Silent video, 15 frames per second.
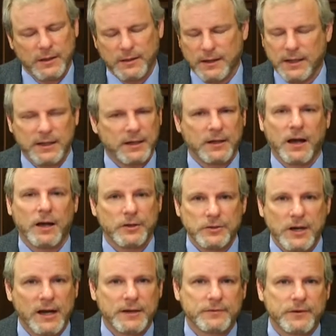they can
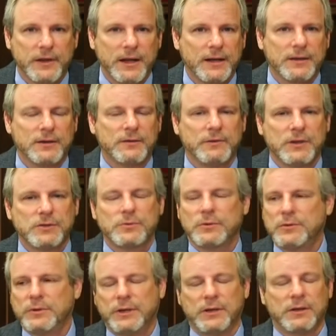contract for that
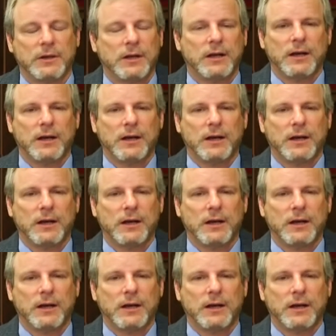individual. And